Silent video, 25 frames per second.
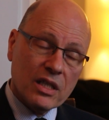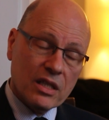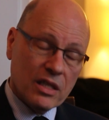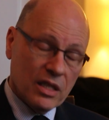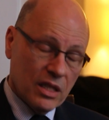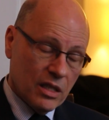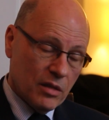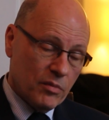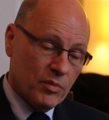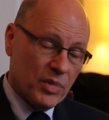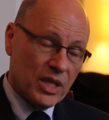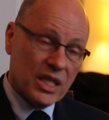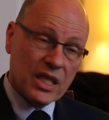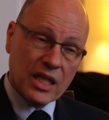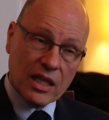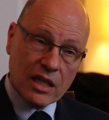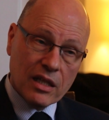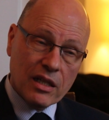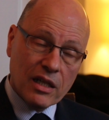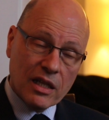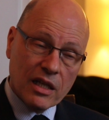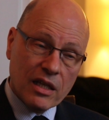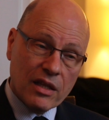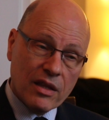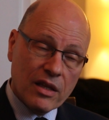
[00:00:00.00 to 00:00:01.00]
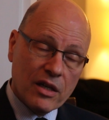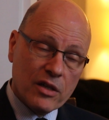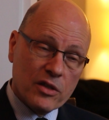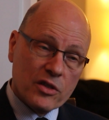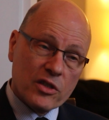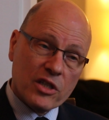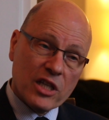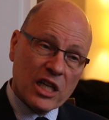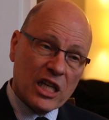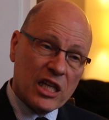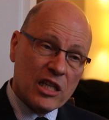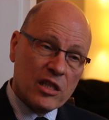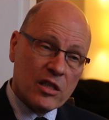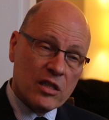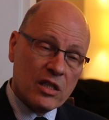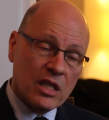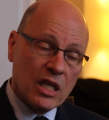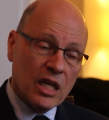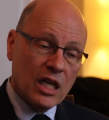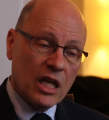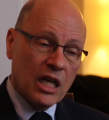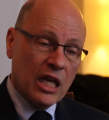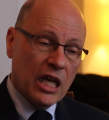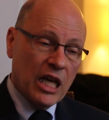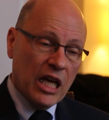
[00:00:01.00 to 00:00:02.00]
It did, particularly in those days
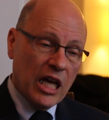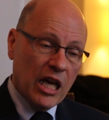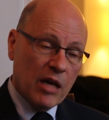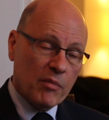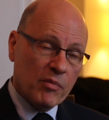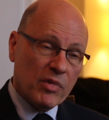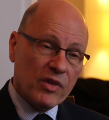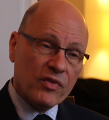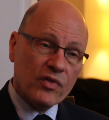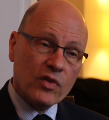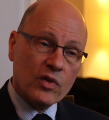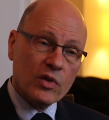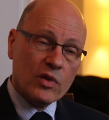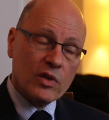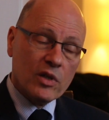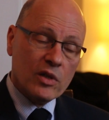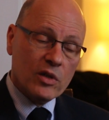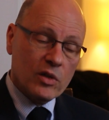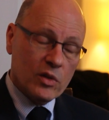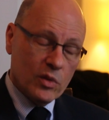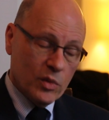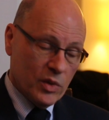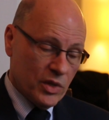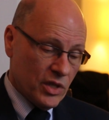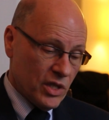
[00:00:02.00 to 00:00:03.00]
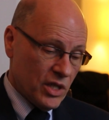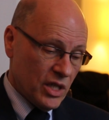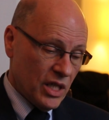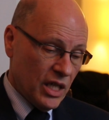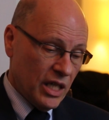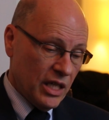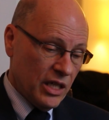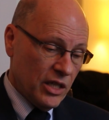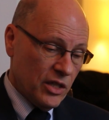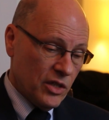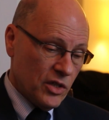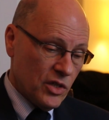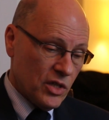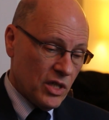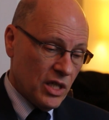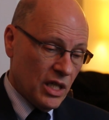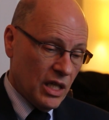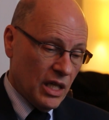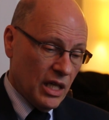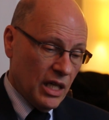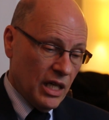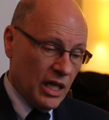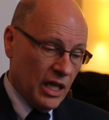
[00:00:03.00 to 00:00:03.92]
before the law was changed.